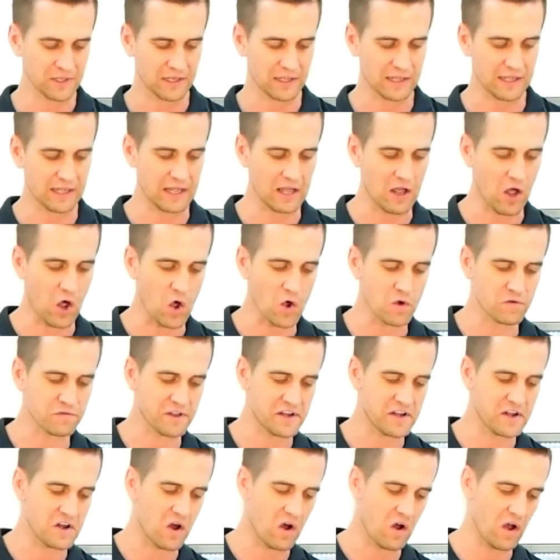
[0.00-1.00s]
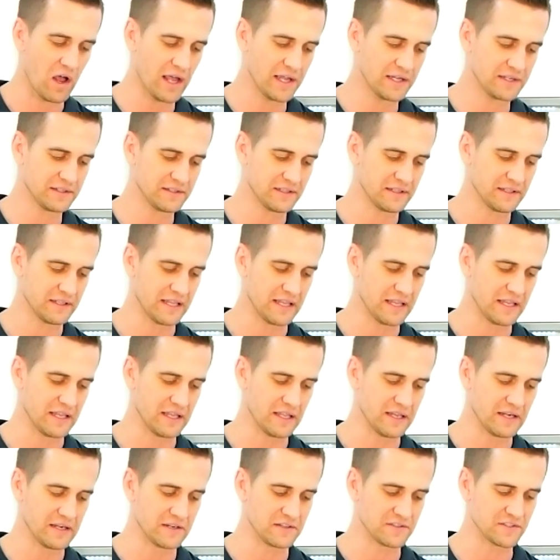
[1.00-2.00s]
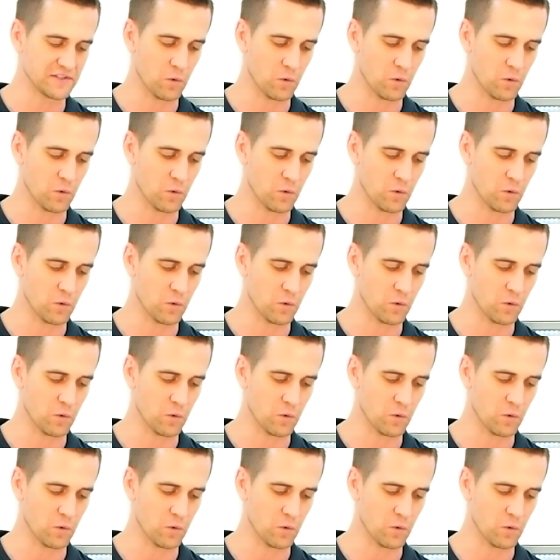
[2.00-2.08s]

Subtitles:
overnight in,